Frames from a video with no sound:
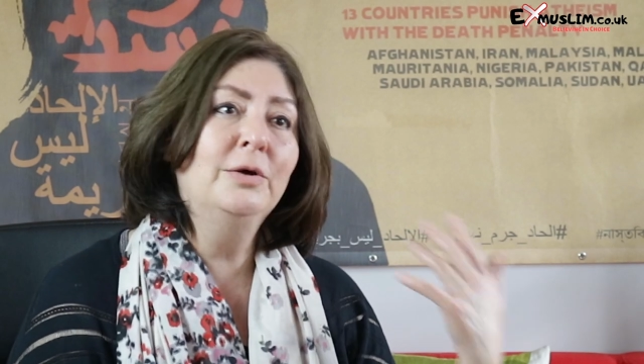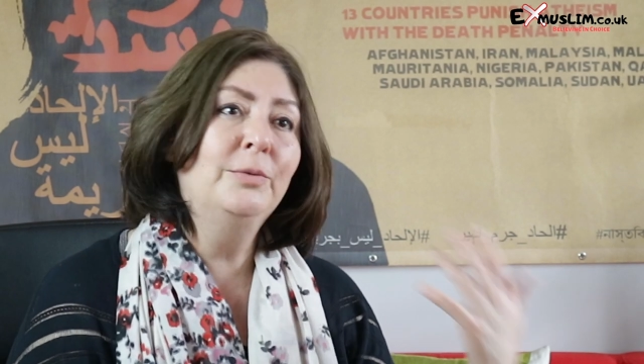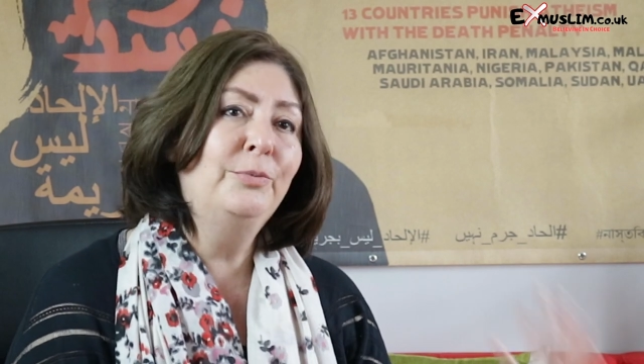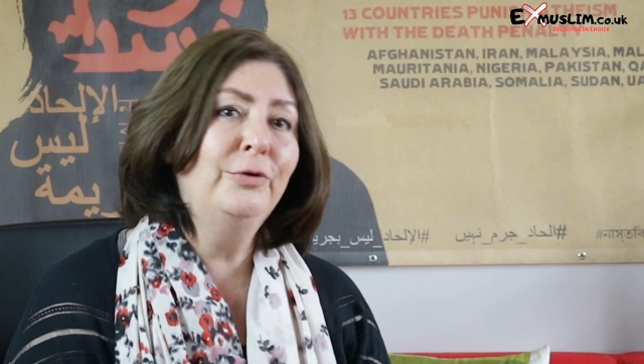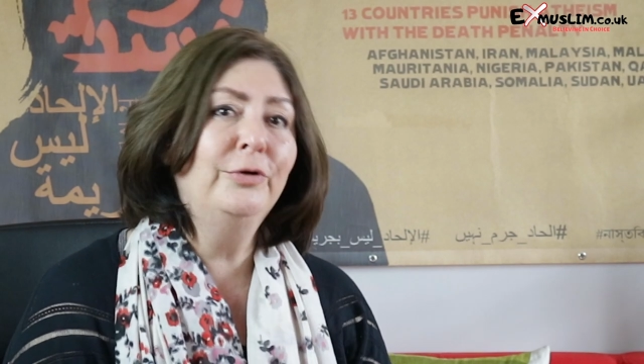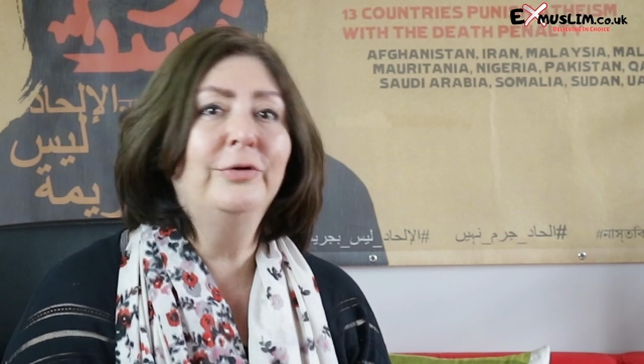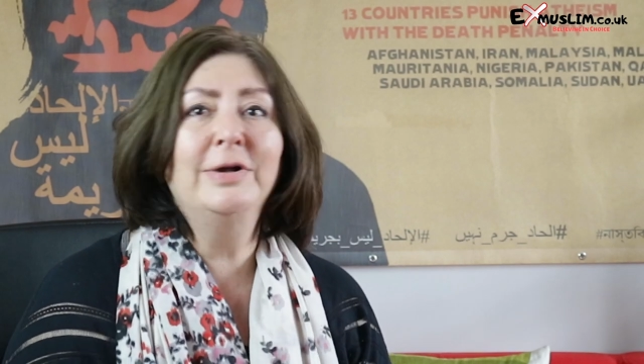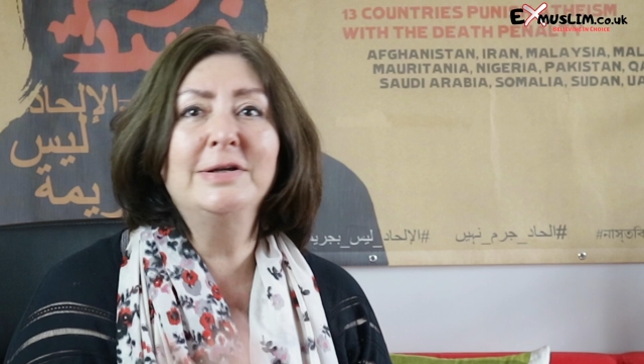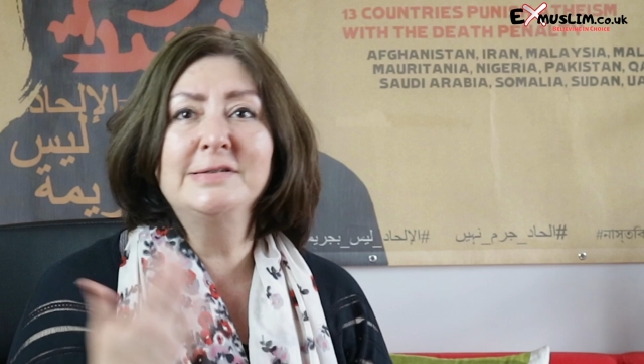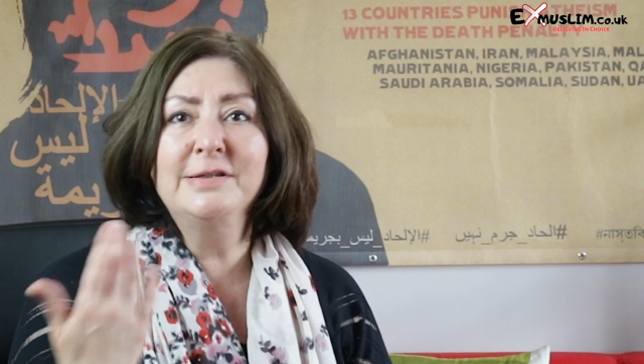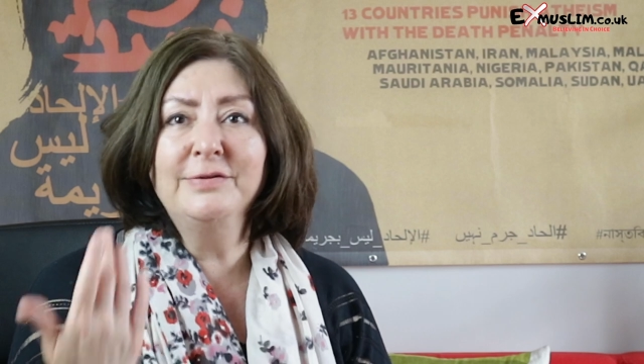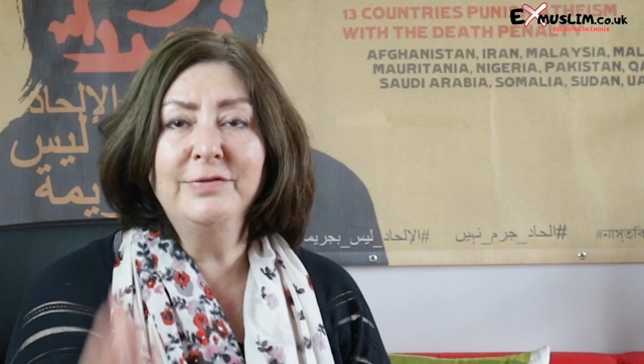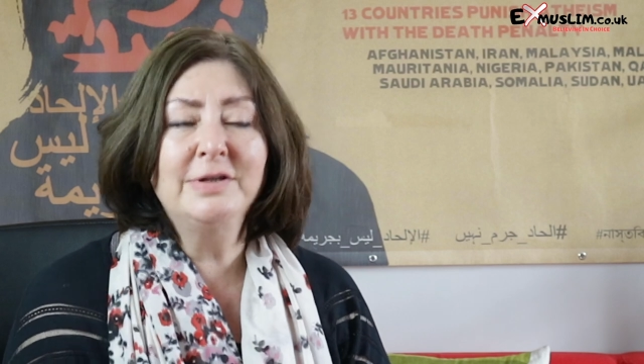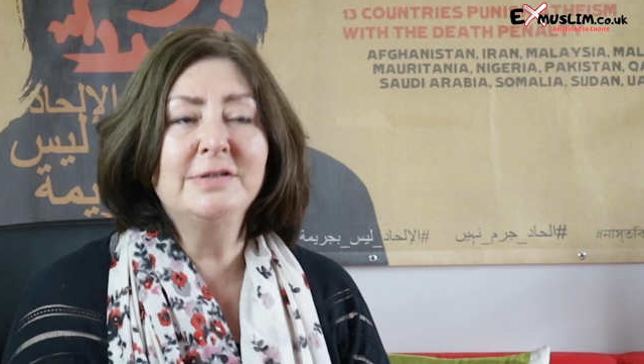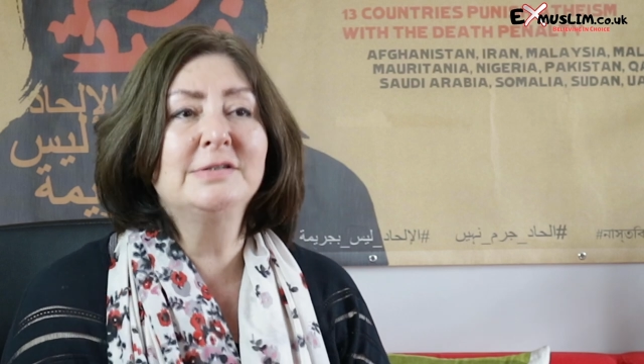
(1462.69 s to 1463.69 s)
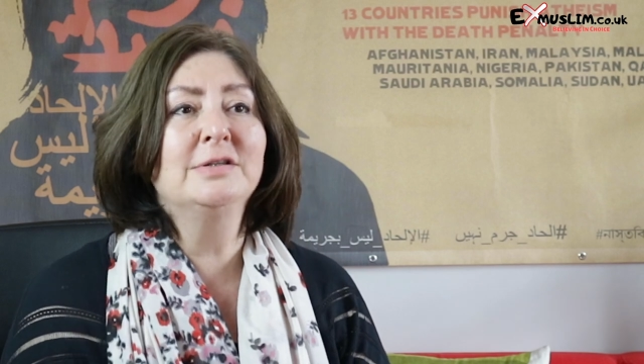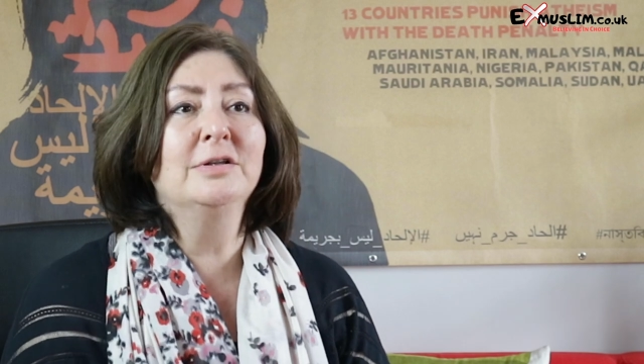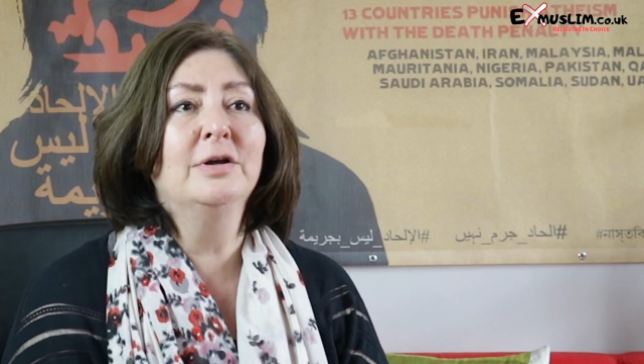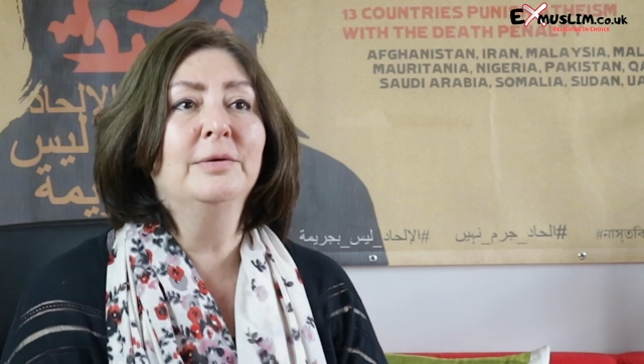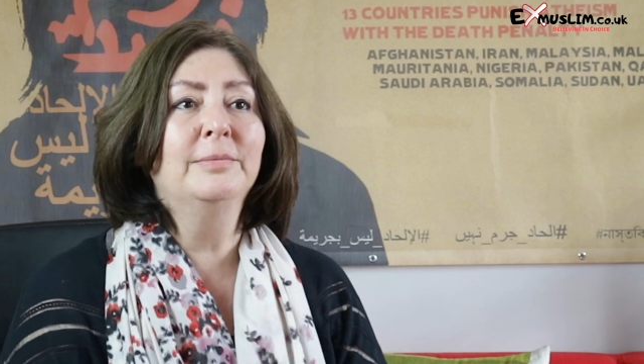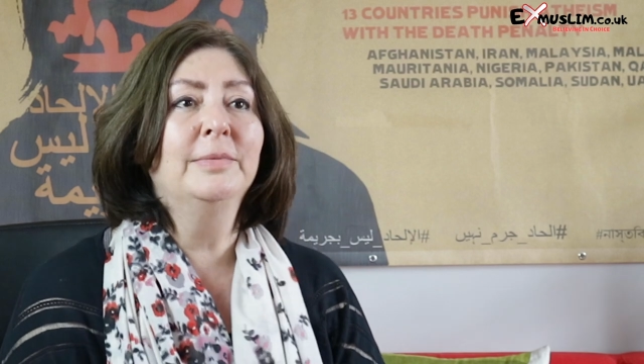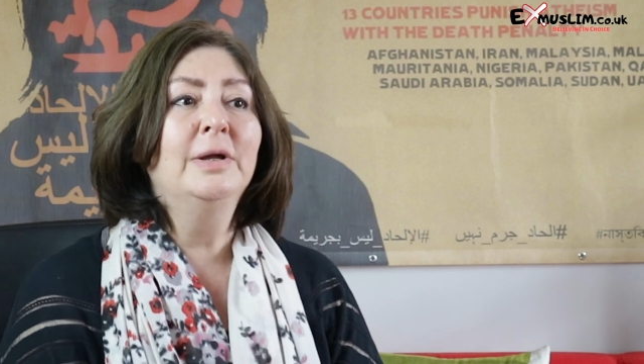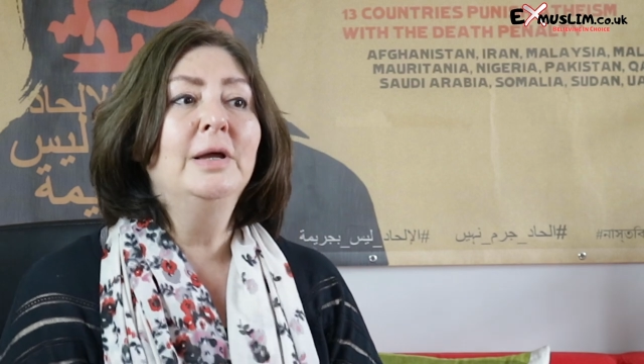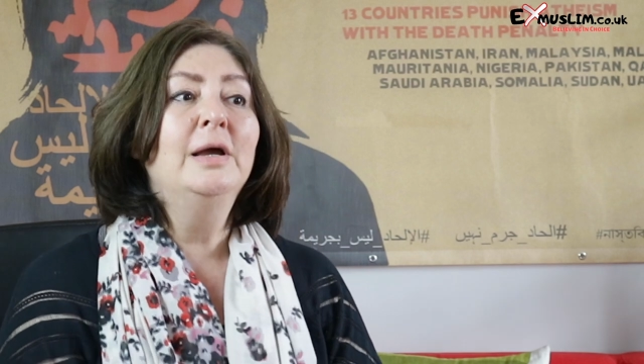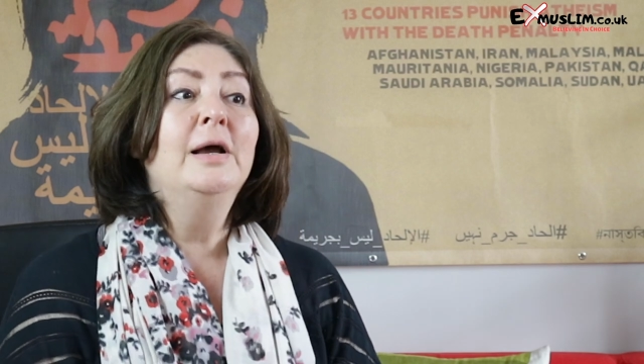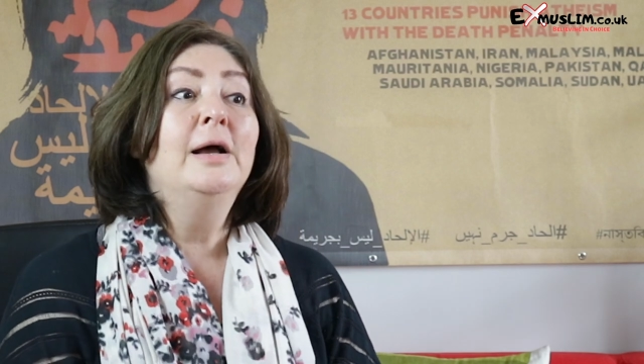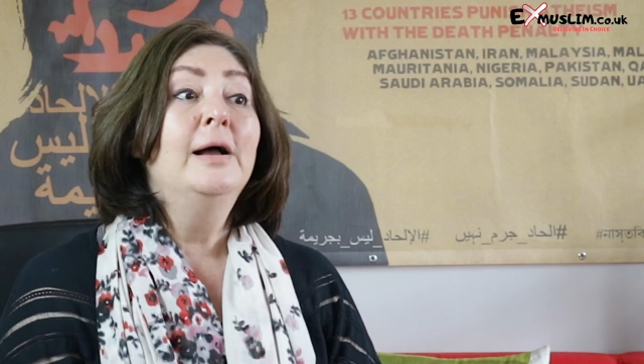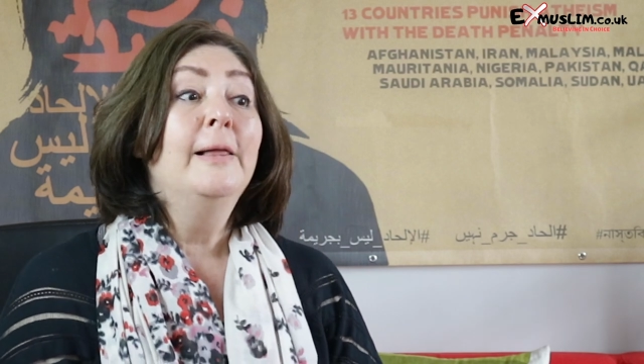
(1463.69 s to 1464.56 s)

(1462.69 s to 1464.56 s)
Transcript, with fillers: you know, progressive Islam.